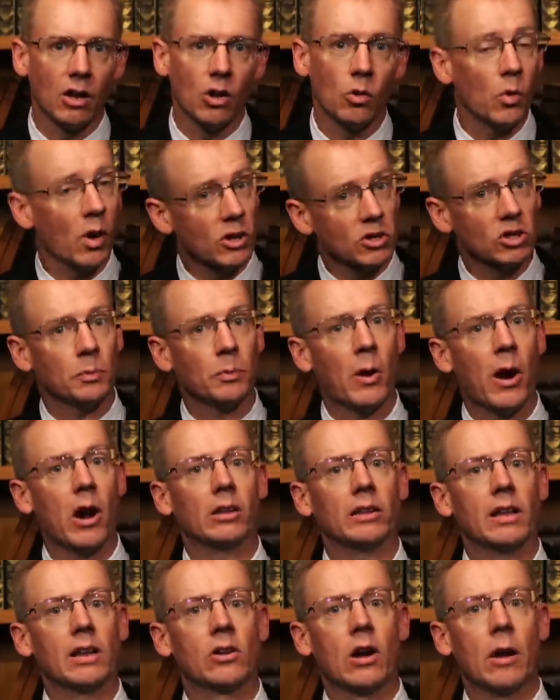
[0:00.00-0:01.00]
which
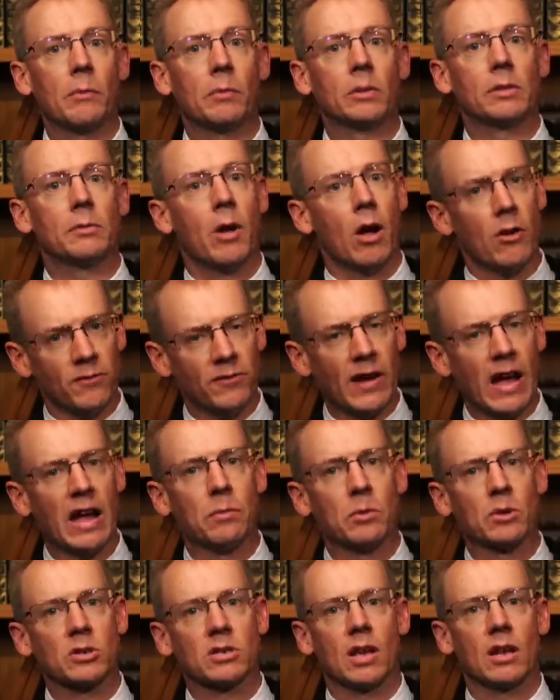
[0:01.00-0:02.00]
apparently crippled about
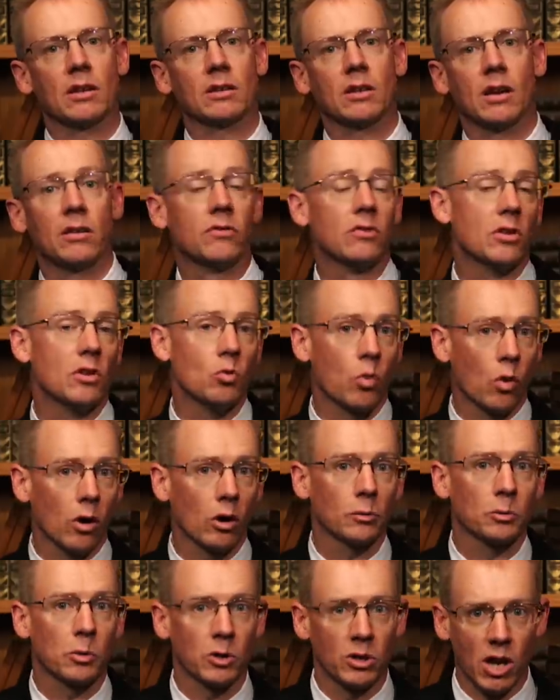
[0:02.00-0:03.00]
5% of the
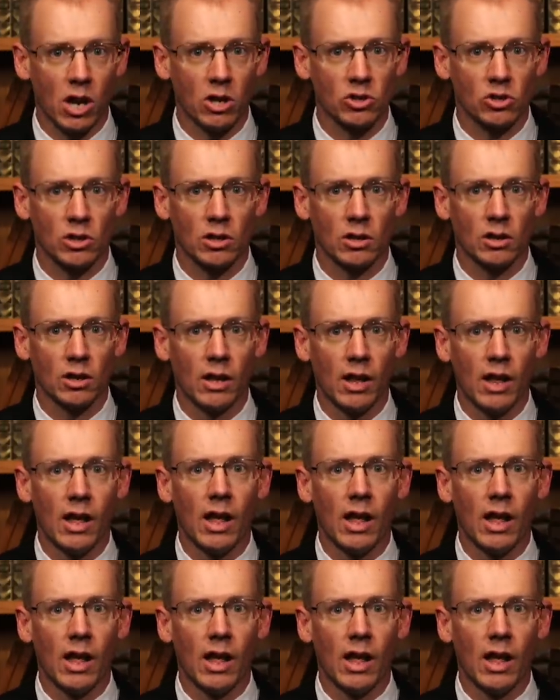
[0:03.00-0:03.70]
world production,